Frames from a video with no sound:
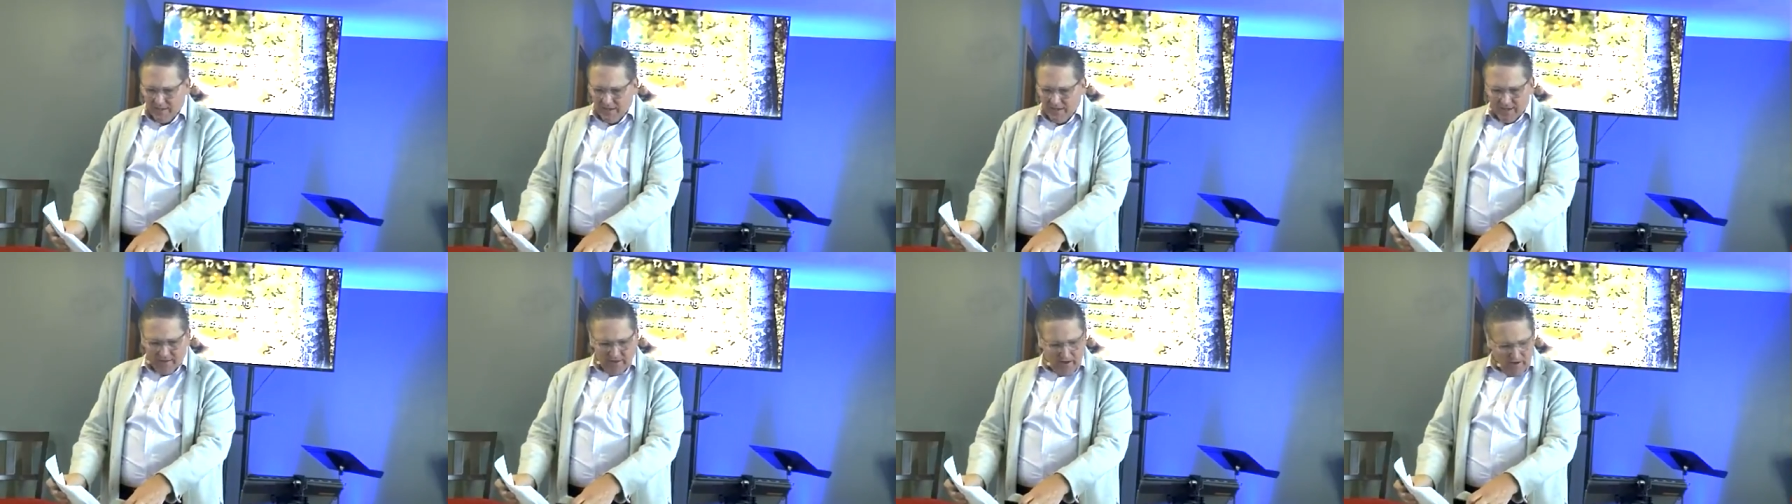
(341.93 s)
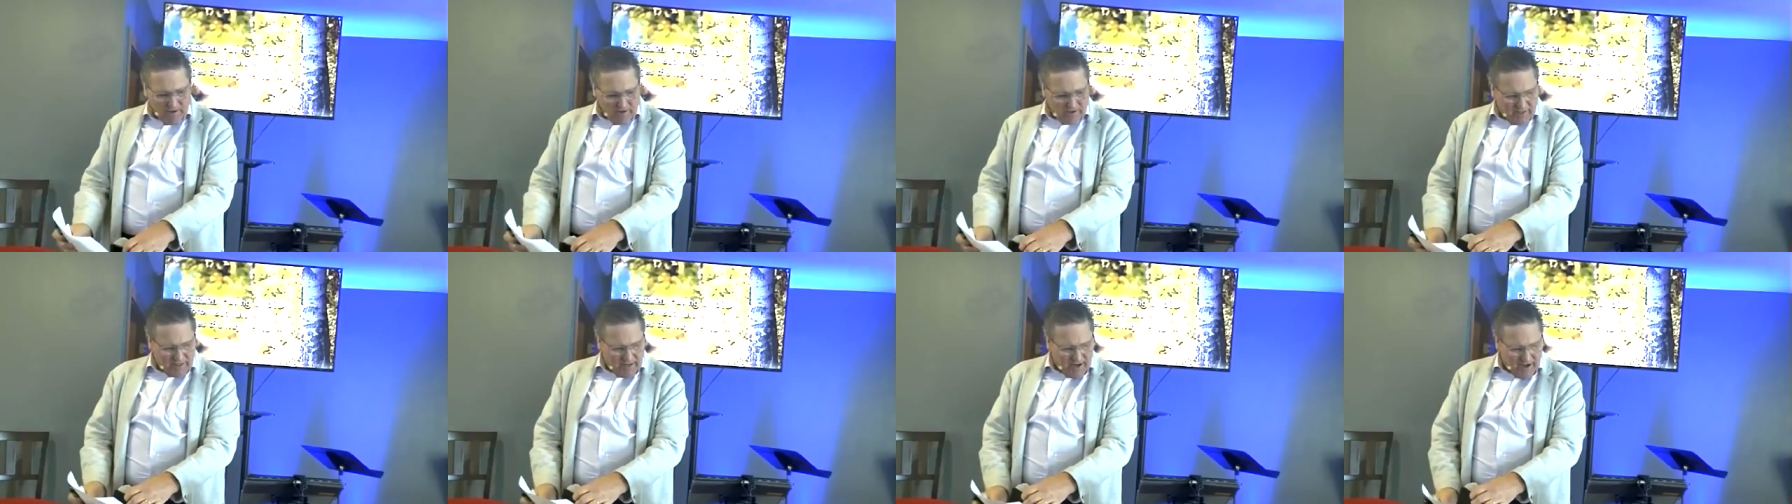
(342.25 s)
And
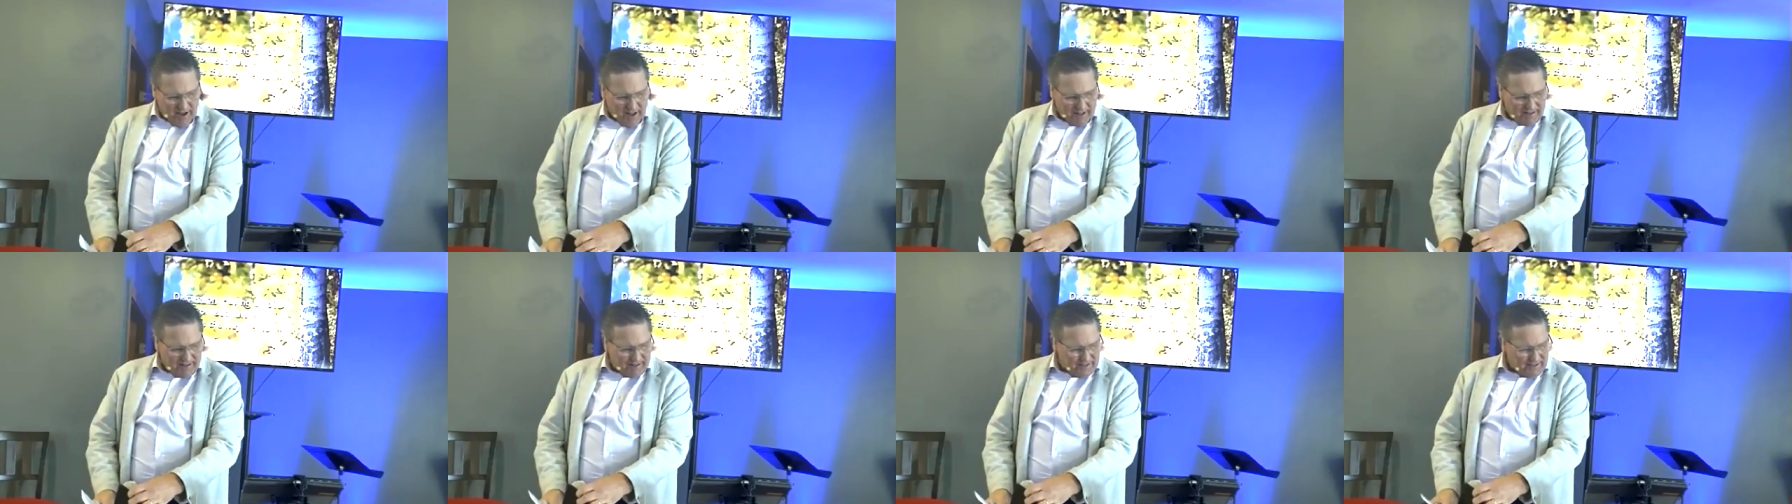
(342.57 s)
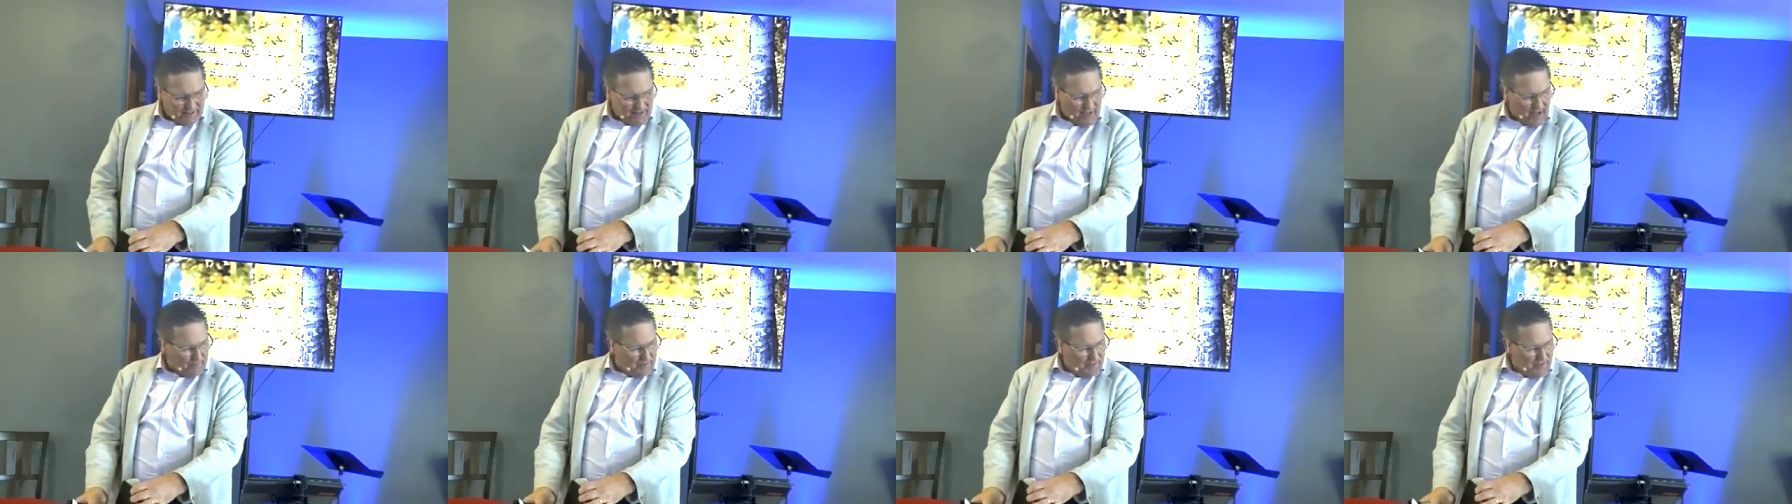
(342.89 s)
here's the
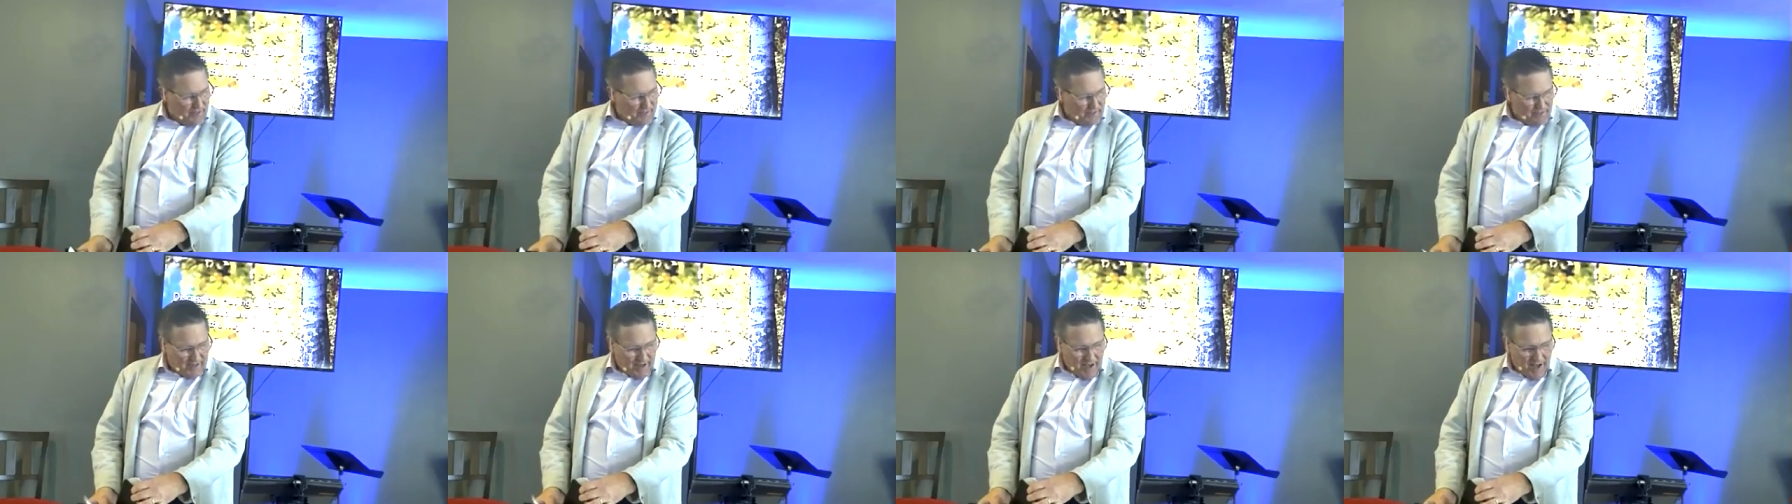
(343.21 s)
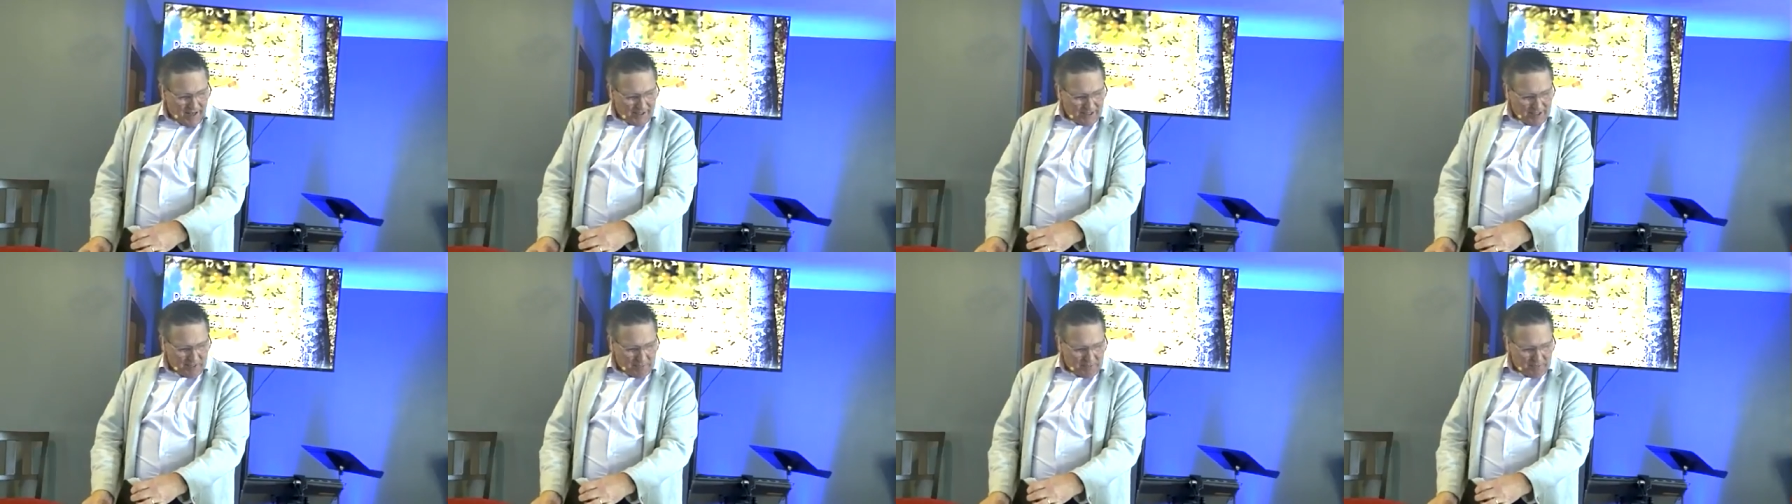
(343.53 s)
concept. The
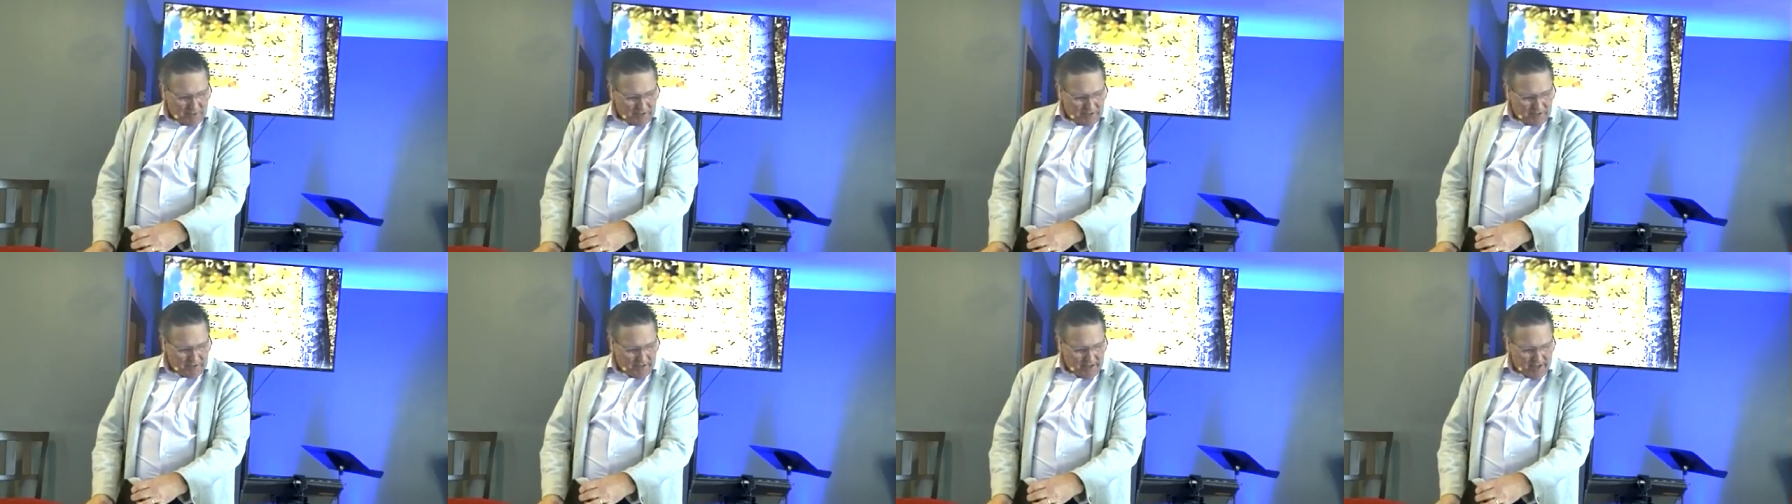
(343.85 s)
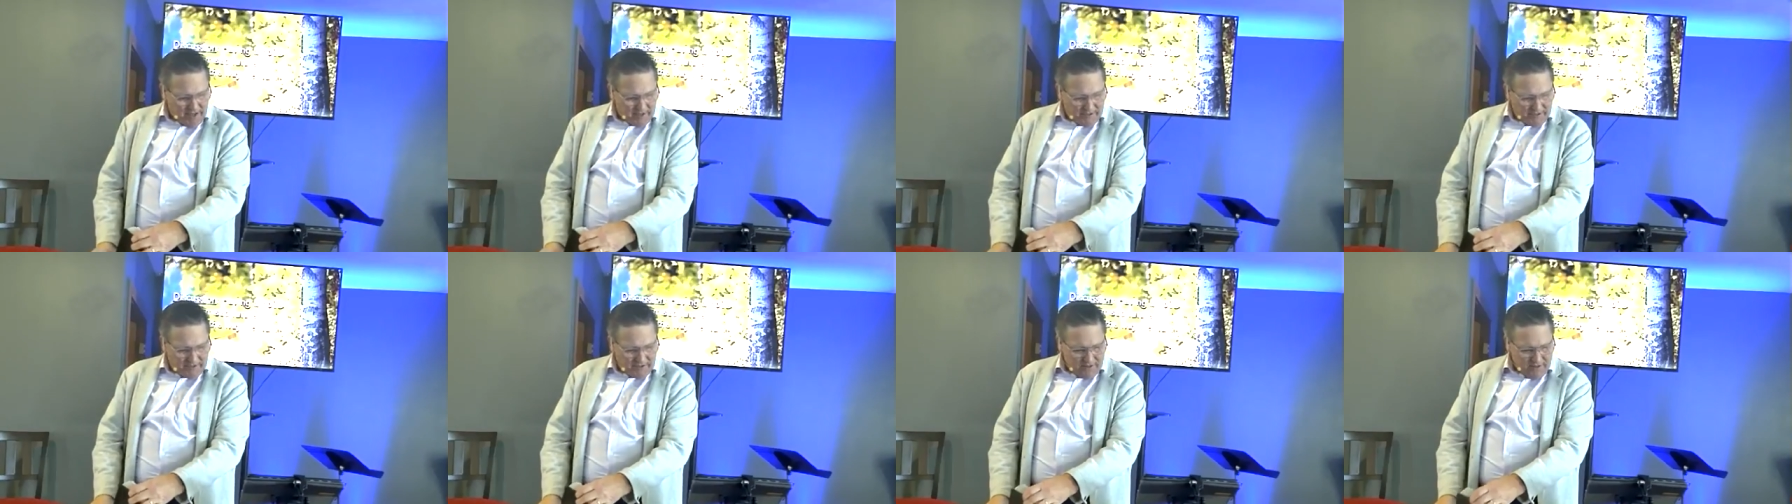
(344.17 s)
concept is
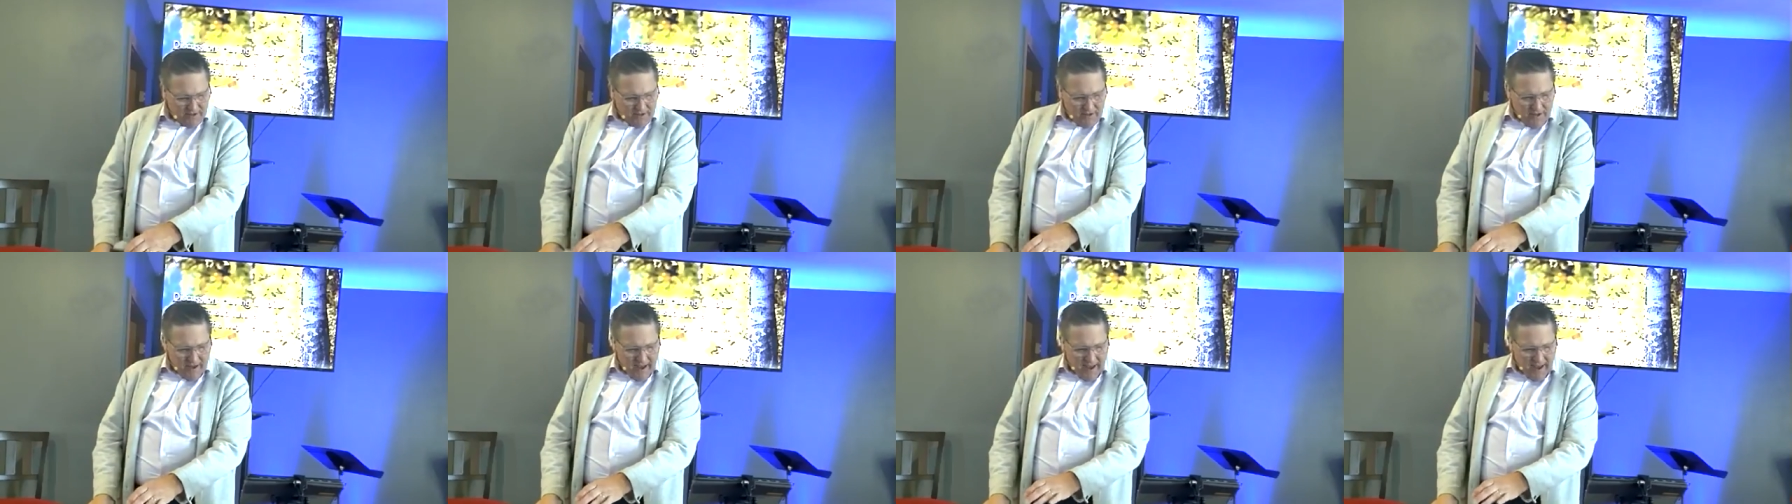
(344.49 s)
this.